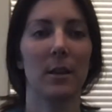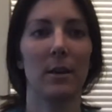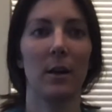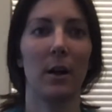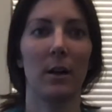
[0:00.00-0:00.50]

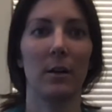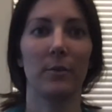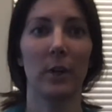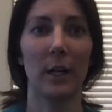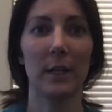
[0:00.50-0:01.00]
there are a
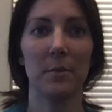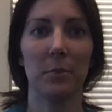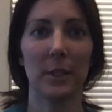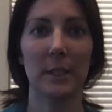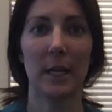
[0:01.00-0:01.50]
variety of
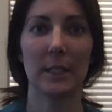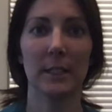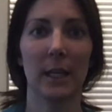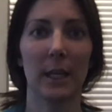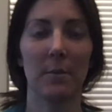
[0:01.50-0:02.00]
blood tests
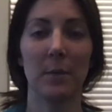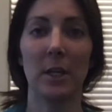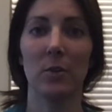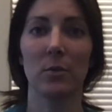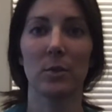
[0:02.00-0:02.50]
that can be
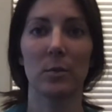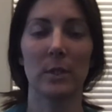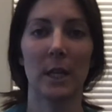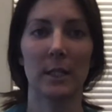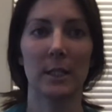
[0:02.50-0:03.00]
used when
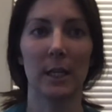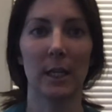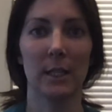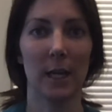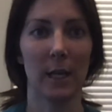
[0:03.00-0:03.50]
testing
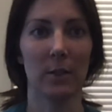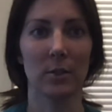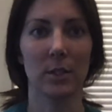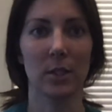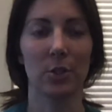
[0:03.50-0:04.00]
and
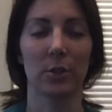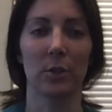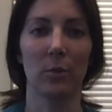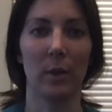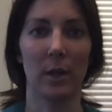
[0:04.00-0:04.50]
diagnosing
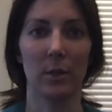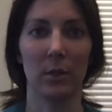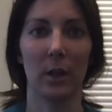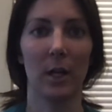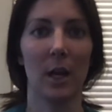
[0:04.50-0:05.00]
children with
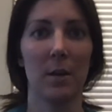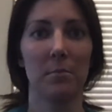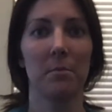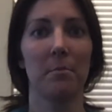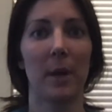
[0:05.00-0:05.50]
endocrine
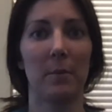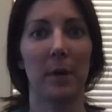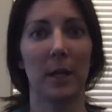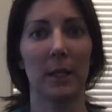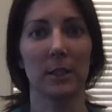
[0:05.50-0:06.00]
and
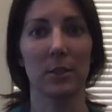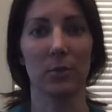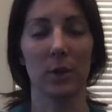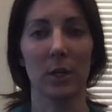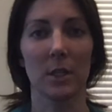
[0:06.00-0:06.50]
metabolic
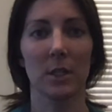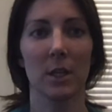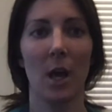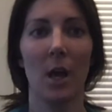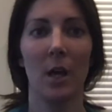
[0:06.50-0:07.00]
disorders.
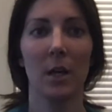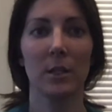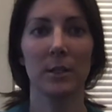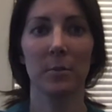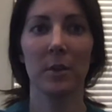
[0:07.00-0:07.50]

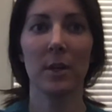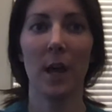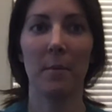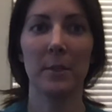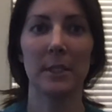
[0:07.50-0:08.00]
Some of the
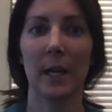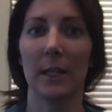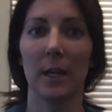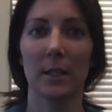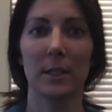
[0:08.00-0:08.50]
common
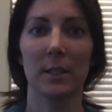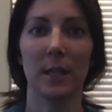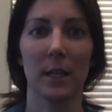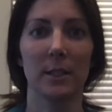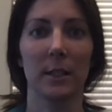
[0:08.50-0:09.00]
diagnostic
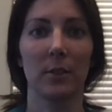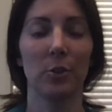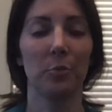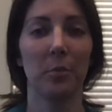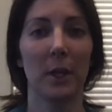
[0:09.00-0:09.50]
tests
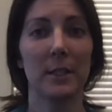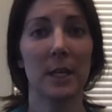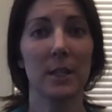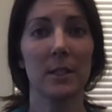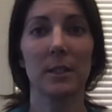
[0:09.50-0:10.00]
include blood
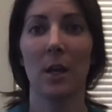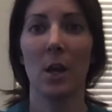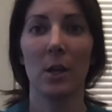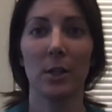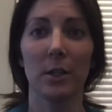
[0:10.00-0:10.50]
tests,
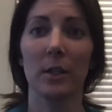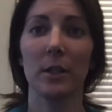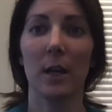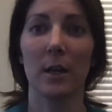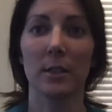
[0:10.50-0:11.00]
urine
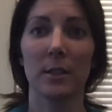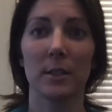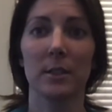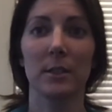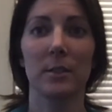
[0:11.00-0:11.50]
analysis,
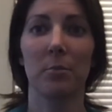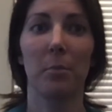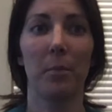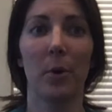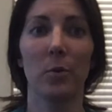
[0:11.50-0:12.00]

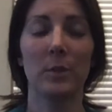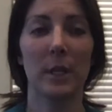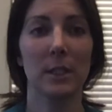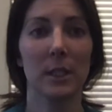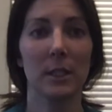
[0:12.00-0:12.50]
bone
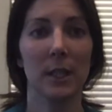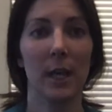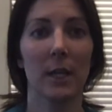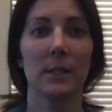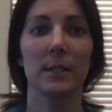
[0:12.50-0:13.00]
density
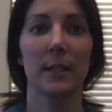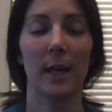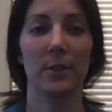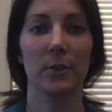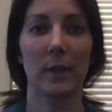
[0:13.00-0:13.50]
scans,
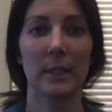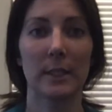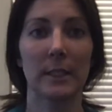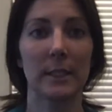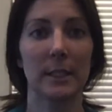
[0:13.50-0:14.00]
x-rays,
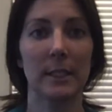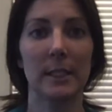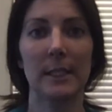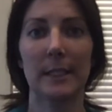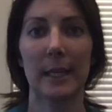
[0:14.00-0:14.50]

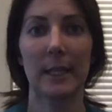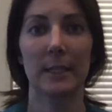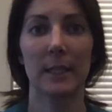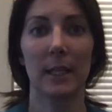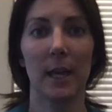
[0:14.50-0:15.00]
CT scans,
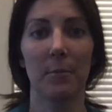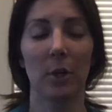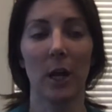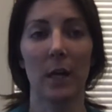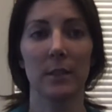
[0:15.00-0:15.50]
and
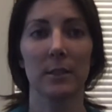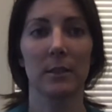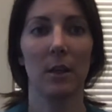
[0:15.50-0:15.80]
MRIs.